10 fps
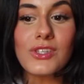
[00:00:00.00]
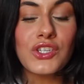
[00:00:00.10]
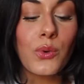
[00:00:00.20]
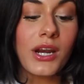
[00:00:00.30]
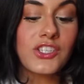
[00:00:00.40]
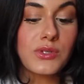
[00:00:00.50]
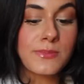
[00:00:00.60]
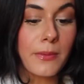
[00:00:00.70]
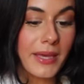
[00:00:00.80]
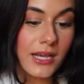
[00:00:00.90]
you want to do
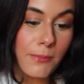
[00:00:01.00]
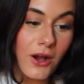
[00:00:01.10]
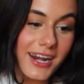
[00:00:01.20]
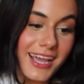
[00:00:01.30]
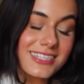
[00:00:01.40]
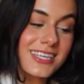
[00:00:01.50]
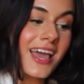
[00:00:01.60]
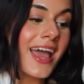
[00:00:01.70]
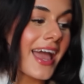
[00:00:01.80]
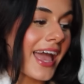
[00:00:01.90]
is put makeup on it.
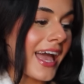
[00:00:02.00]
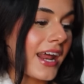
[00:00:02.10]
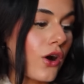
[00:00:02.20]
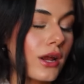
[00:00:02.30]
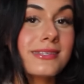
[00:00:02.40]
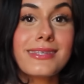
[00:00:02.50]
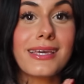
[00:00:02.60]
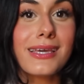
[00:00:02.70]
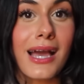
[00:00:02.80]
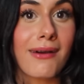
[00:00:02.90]
And I
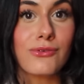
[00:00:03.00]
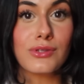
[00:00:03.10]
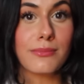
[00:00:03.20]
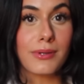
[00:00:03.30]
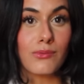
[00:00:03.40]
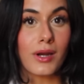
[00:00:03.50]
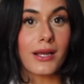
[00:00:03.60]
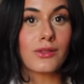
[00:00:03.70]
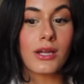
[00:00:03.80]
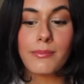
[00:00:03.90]
honestly haven't really been
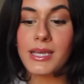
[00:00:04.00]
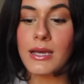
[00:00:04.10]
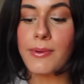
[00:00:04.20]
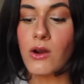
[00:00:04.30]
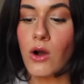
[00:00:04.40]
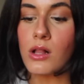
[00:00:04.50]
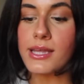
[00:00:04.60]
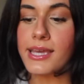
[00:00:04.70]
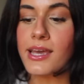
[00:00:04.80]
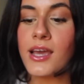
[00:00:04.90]
wearing a lot of makeup at
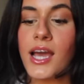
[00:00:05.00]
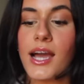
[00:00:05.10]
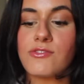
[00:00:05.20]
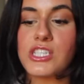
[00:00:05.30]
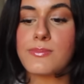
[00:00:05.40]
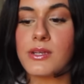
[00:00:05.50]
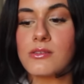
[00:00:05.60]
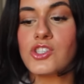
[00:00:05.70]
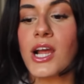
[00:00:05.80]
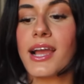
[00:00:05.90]
all. Like, I've just
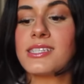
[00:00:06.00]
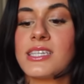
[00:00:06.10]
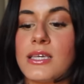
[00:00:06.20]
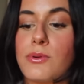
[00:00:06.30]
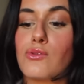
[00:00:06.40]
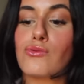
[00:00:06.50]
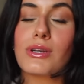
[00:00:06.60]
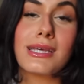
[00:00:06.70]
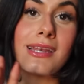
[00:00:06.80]
been trying to keep it really